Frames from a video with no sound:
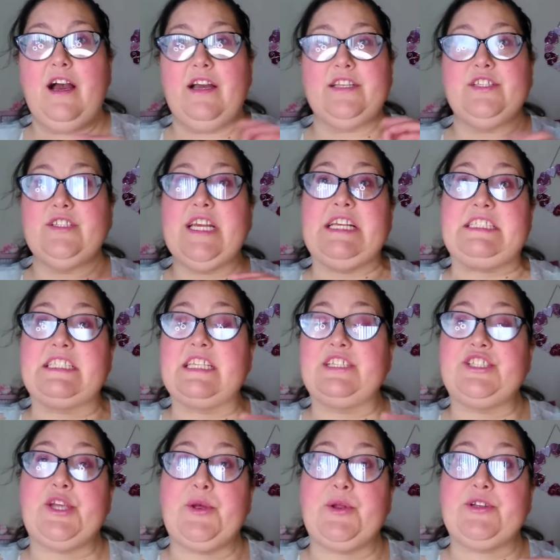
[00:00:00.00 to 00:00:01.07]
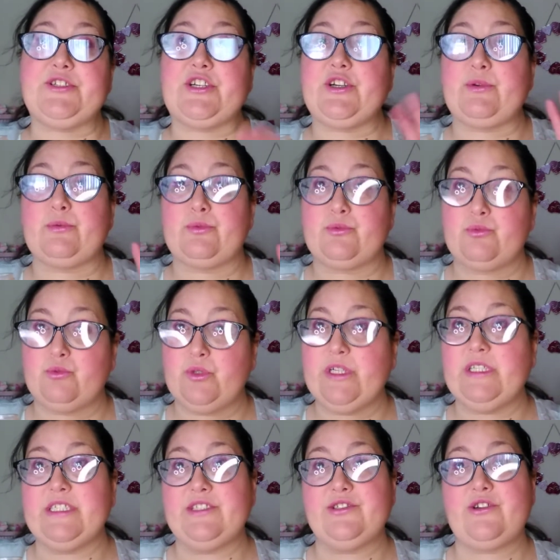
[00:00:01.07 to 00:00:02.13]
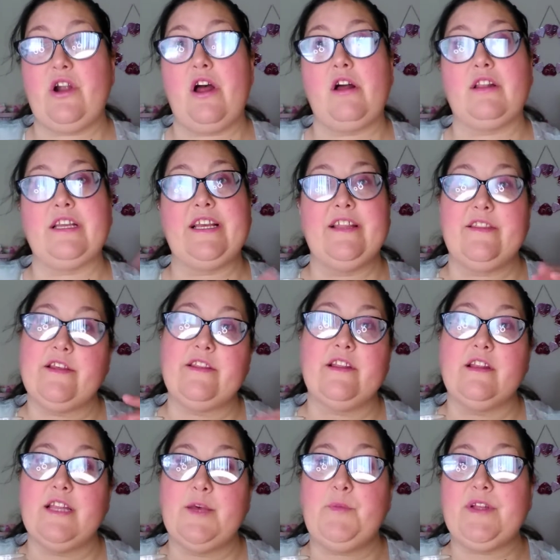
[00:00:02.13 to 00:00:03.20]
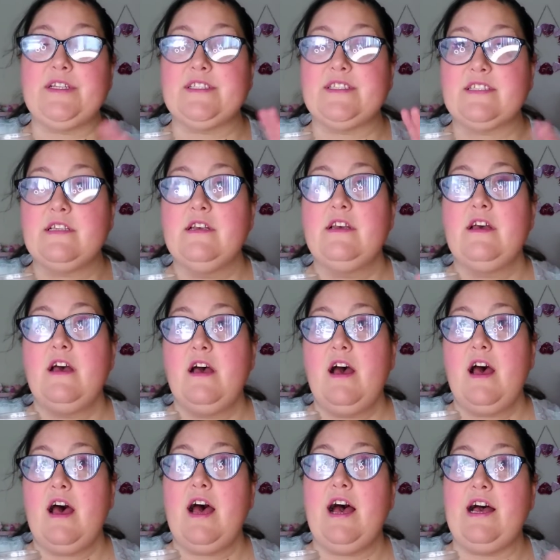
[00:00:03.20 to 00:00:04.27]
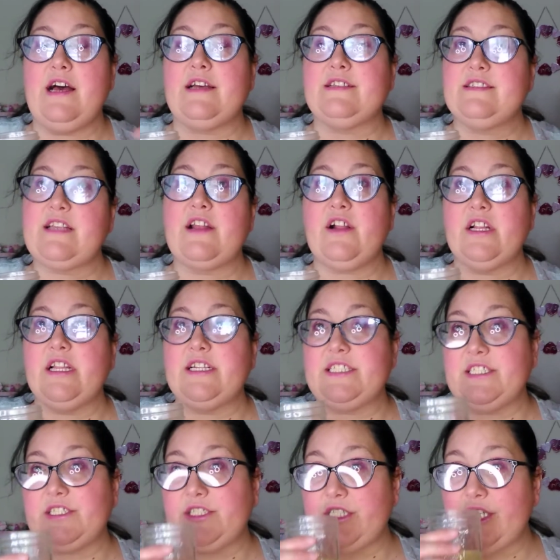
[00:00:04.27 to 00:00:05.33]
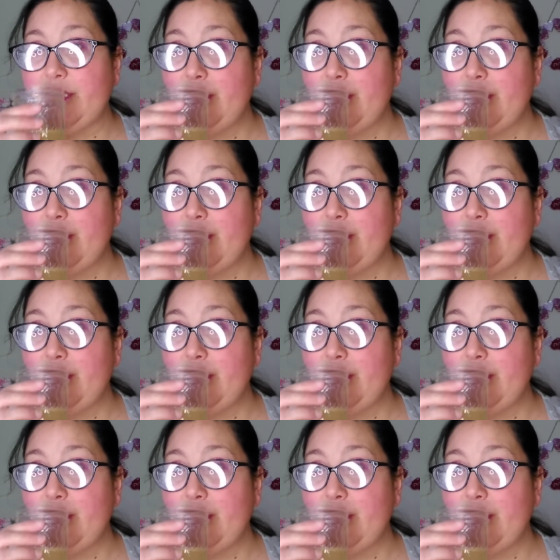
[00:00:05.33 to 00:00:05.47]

You taste the ginger really strongly, and then the lemon's subtle addition.